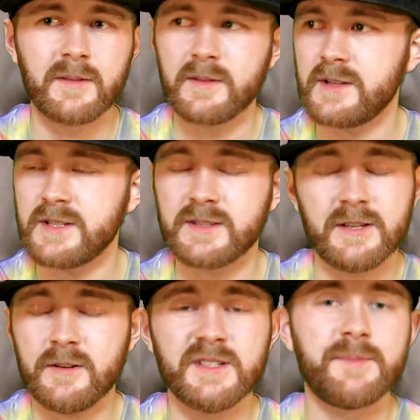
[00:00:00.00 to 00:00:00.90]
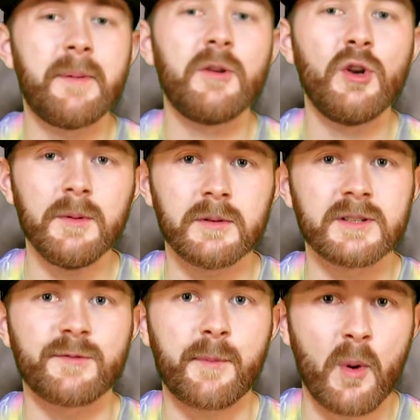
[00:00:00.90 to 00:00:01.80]
there has been
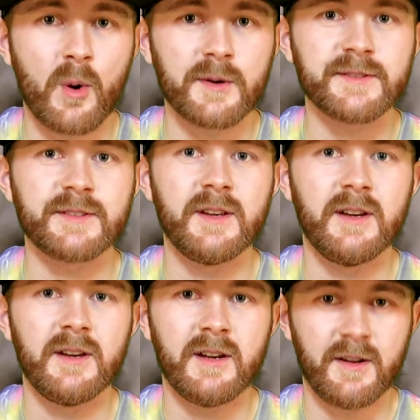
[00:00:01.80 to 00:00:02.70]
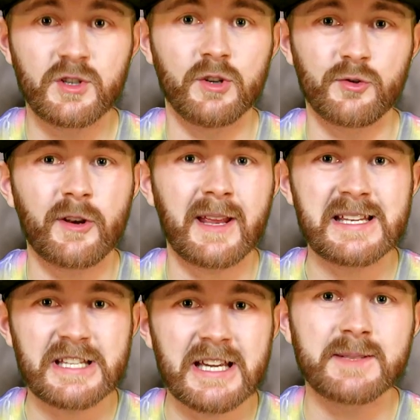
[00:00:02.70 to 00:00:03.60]
numerous reports of children getting
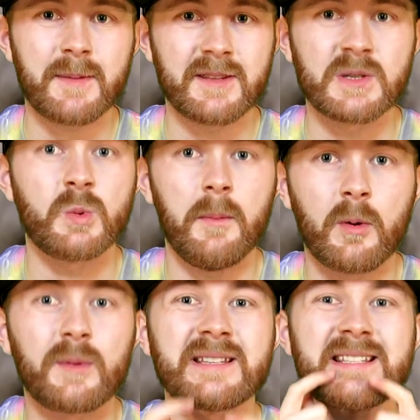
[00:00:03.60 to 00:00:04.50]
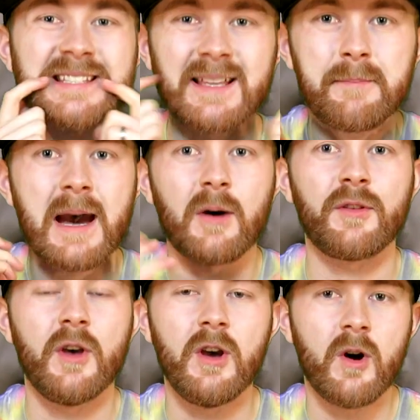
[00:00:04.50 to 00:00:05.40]
chased by this woman with a slit mouth
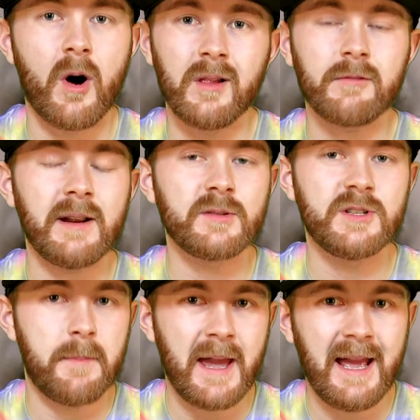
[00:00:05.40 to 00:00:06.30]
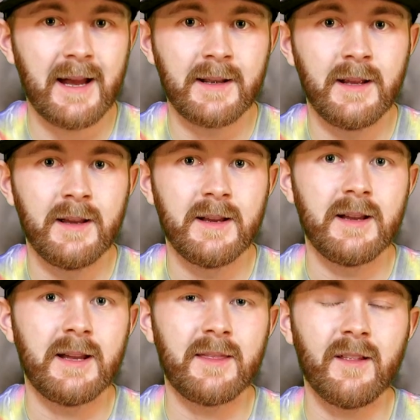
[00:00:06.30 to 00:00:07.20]
all around
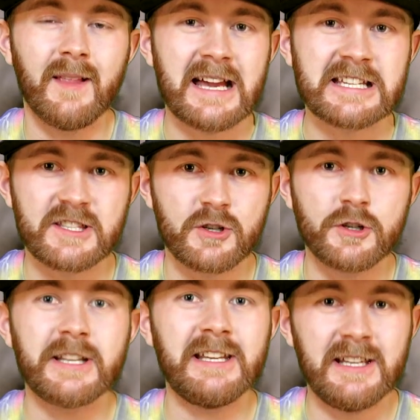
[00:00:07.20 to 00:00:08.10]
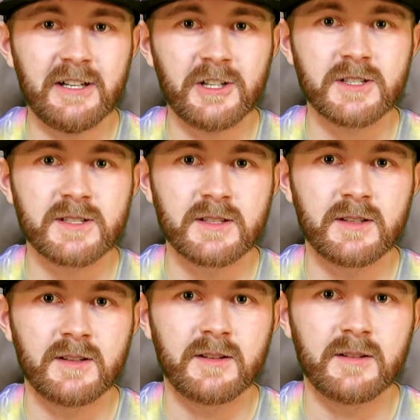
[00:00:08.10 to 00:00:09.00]
Japan in the last 30 years.
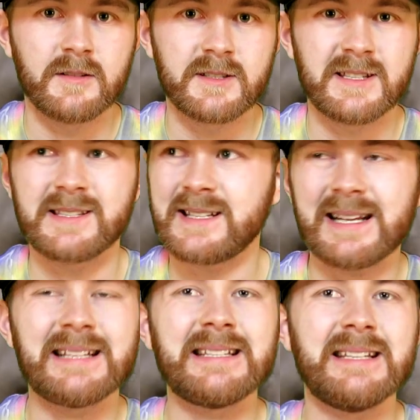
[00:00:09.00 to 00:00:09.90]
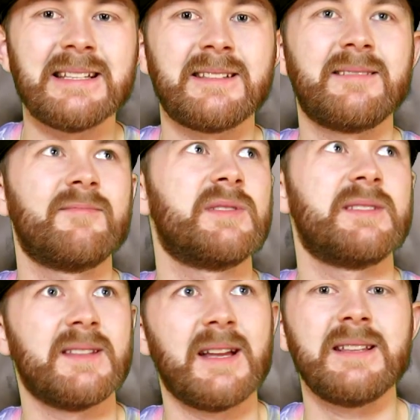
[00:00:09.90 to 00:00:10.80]
Since the
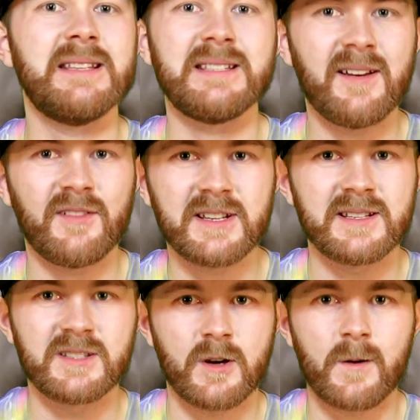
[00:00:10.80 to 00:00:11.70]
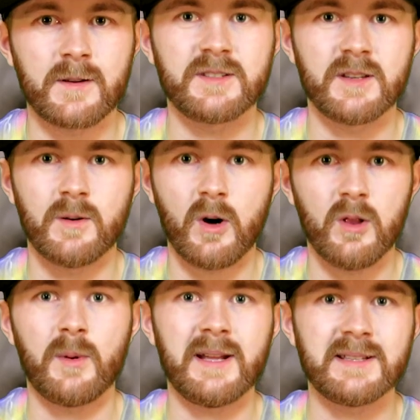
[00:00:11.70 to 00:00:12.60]
1970s it started, so all
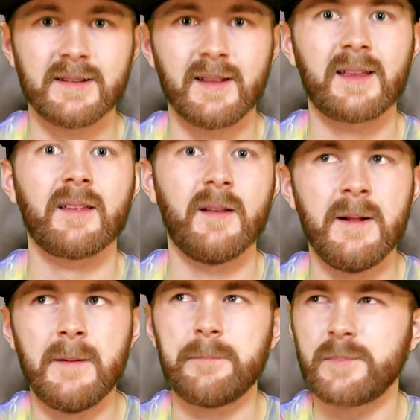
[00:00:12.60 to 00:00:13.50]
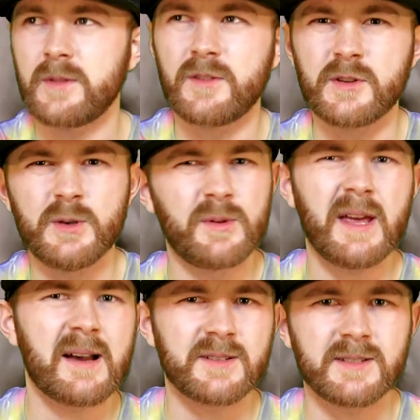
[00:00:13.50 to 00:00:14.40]
the way into like the
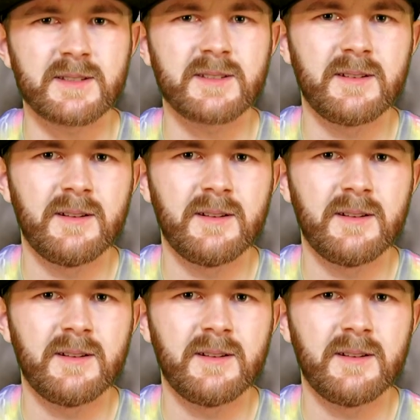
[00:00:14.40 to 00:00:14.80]
2000s.